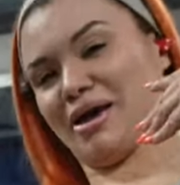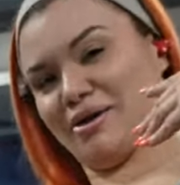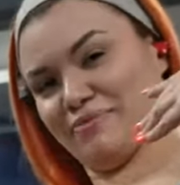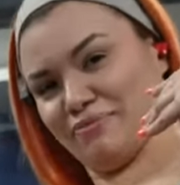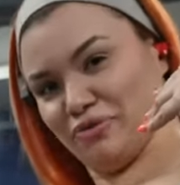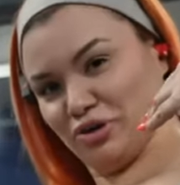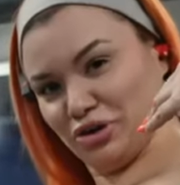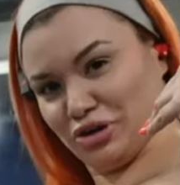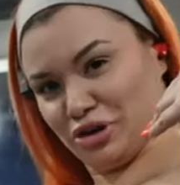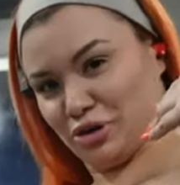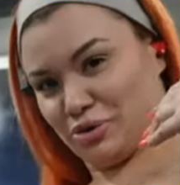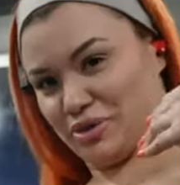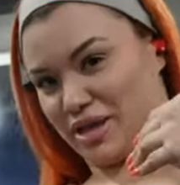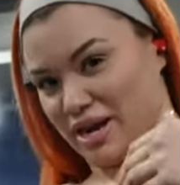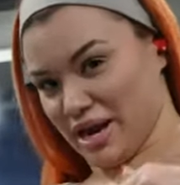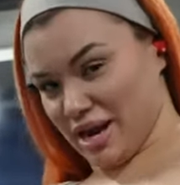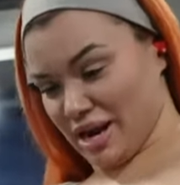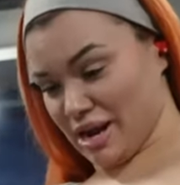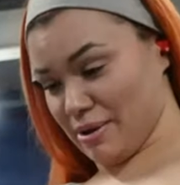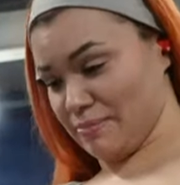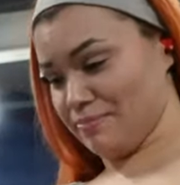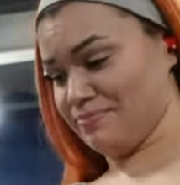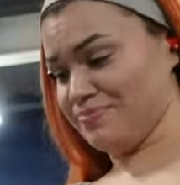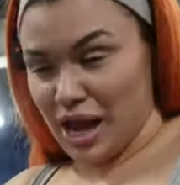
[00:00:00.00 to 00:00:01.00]
A Virgo that I
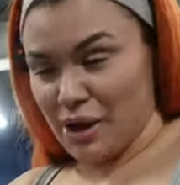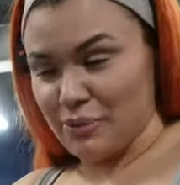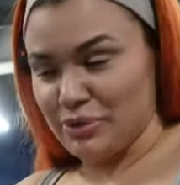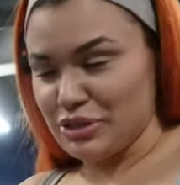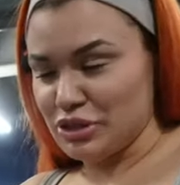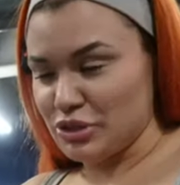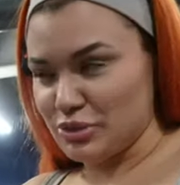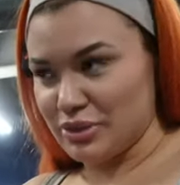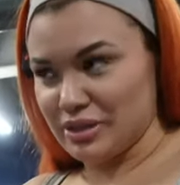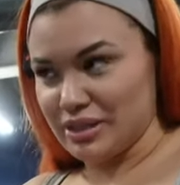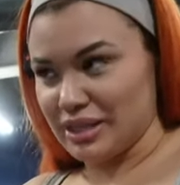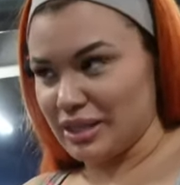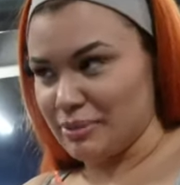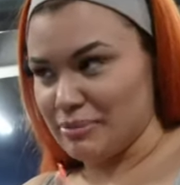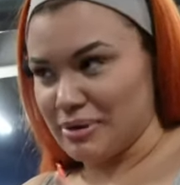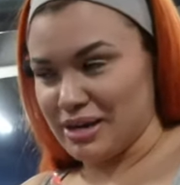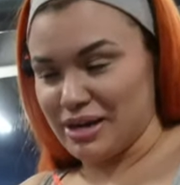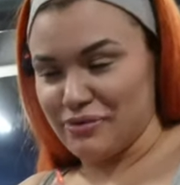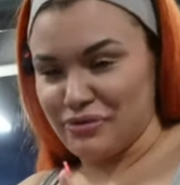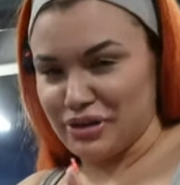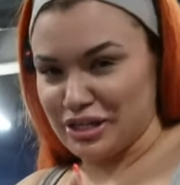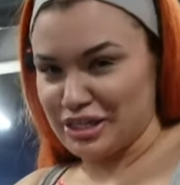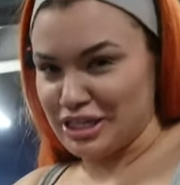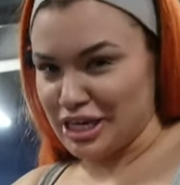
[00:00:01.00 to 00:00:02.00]
am. I was doing like
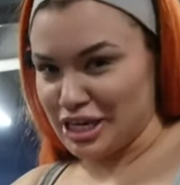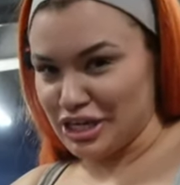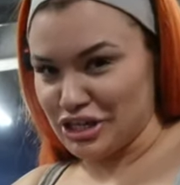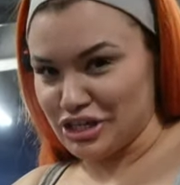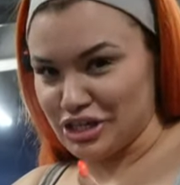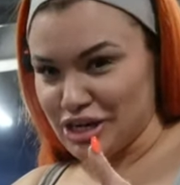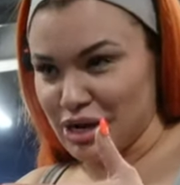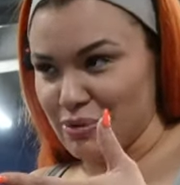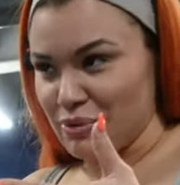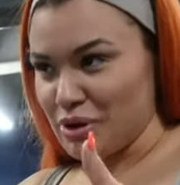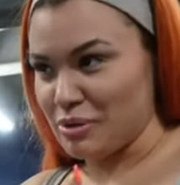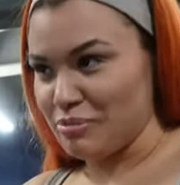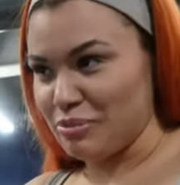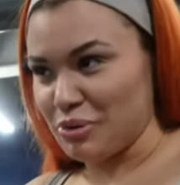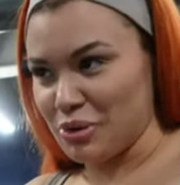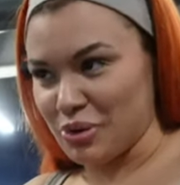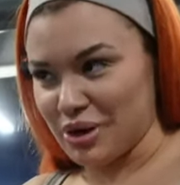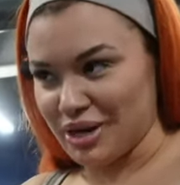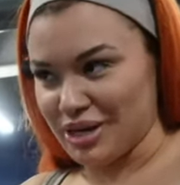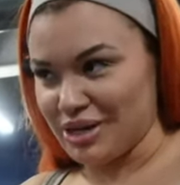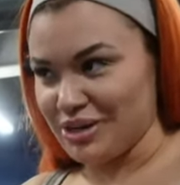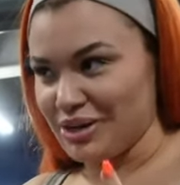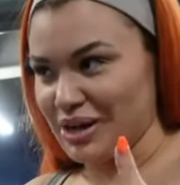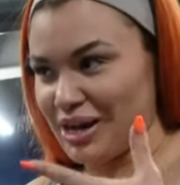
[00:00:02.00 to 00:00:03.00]
manifestation at one
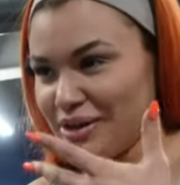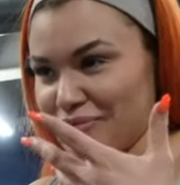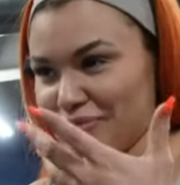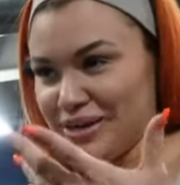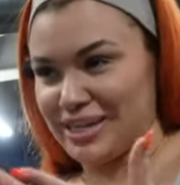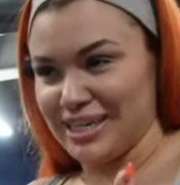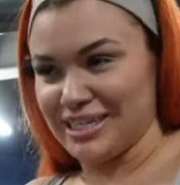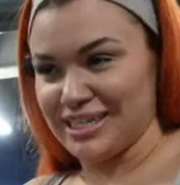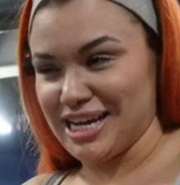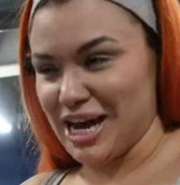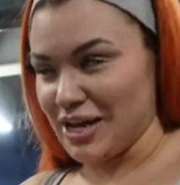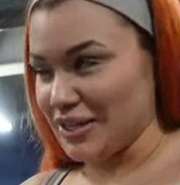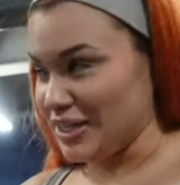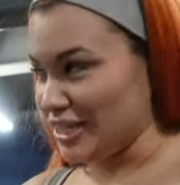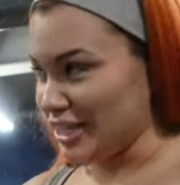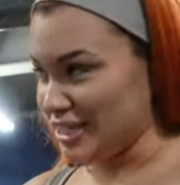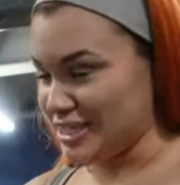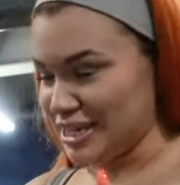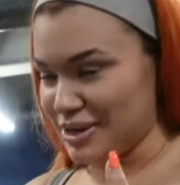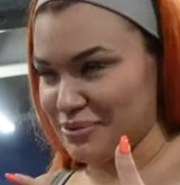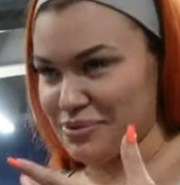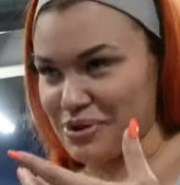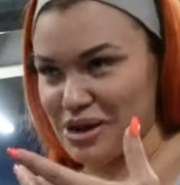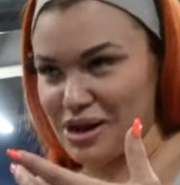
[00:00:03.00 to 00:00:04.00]
point, you know, I am writing down the
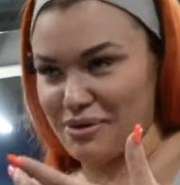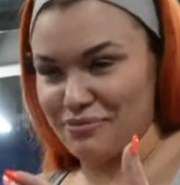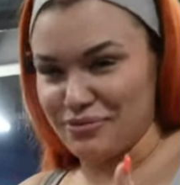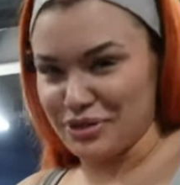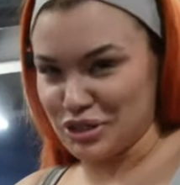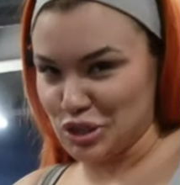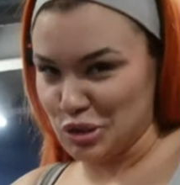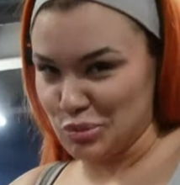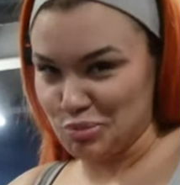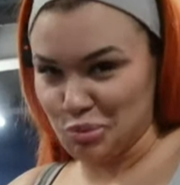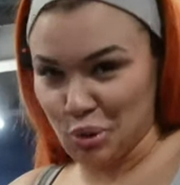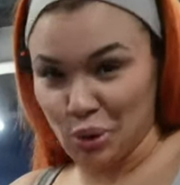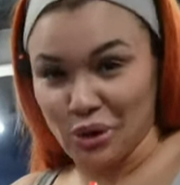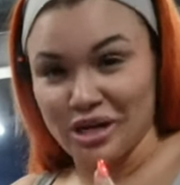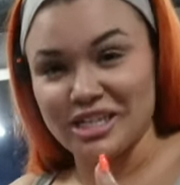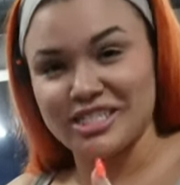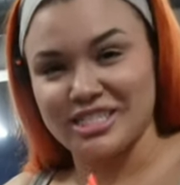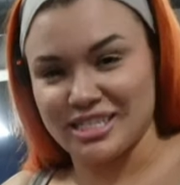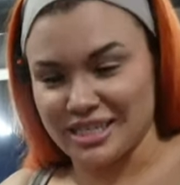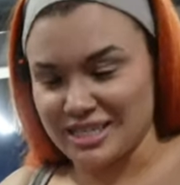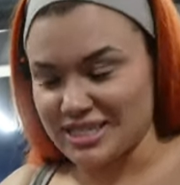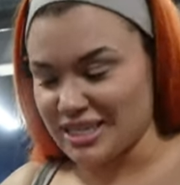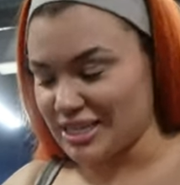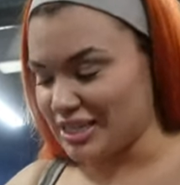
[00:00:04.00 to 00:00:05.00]
things I want, vision boards,
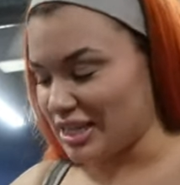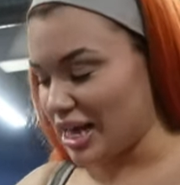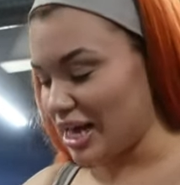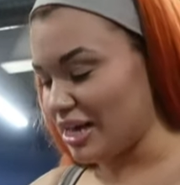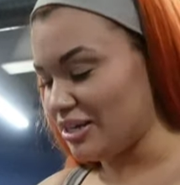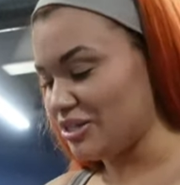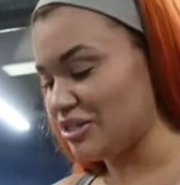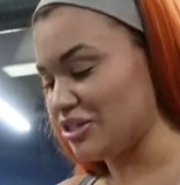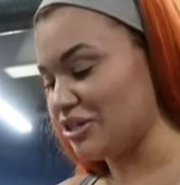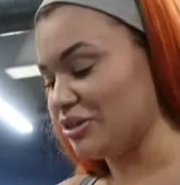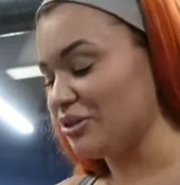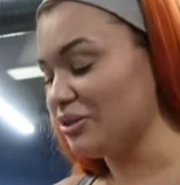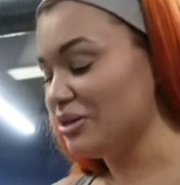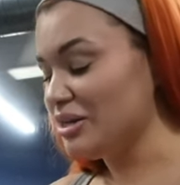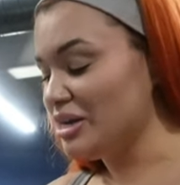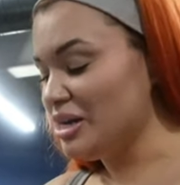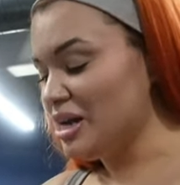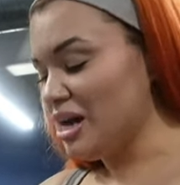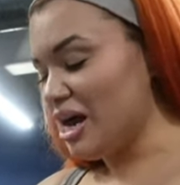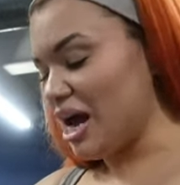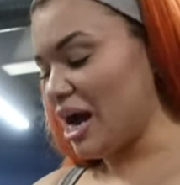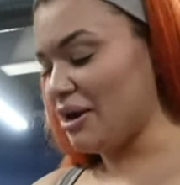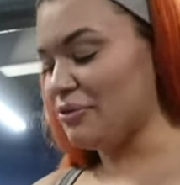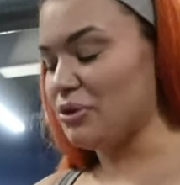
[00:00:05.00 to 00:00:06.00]
things like that. So
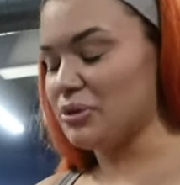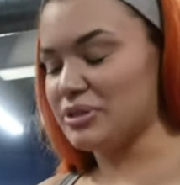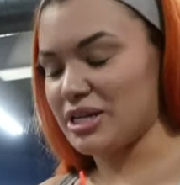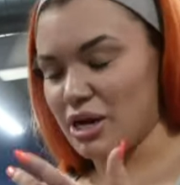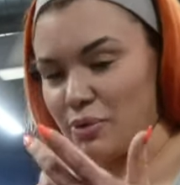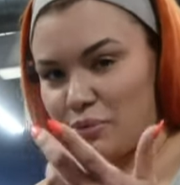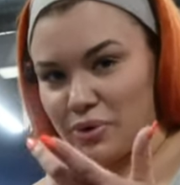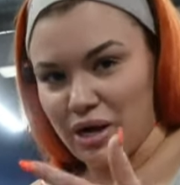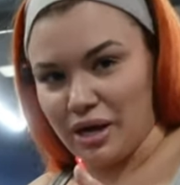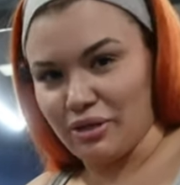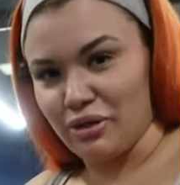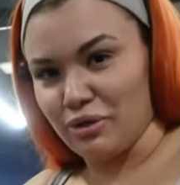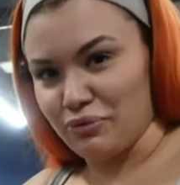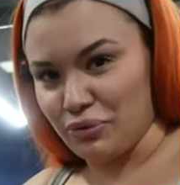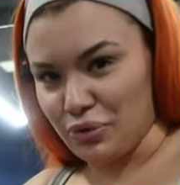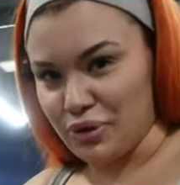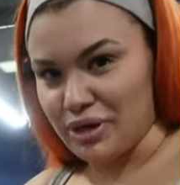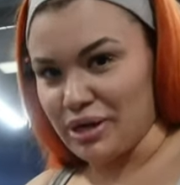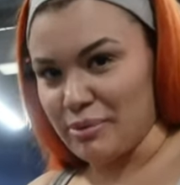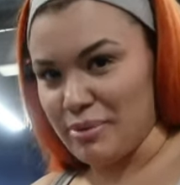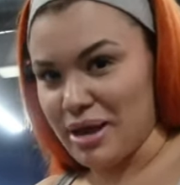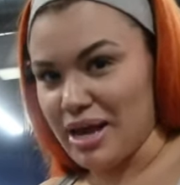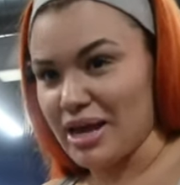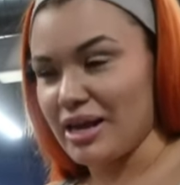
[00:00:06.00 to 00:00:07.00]
I wrote down what I look for
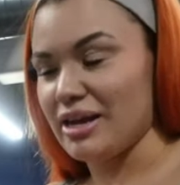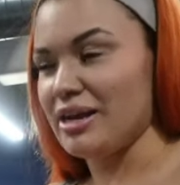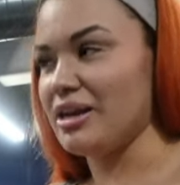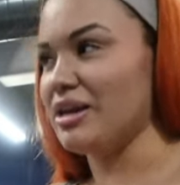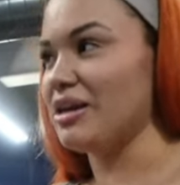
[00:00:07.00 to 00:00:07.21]
in a man.